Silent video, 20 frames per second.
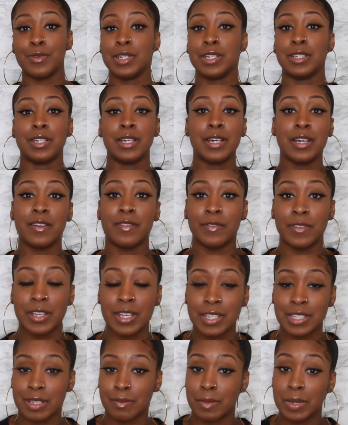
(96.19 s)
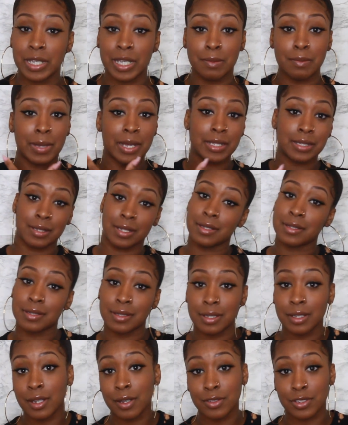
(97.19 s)
what love is and make it make sense
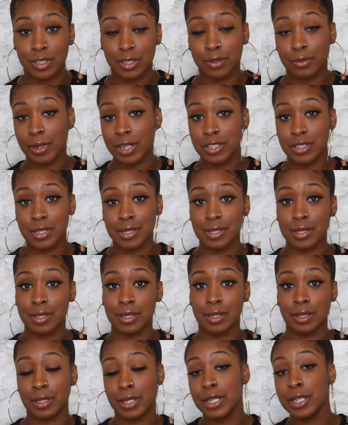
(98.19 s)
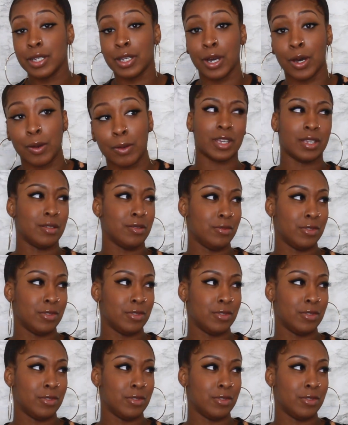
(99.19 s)
to your generation's lingo.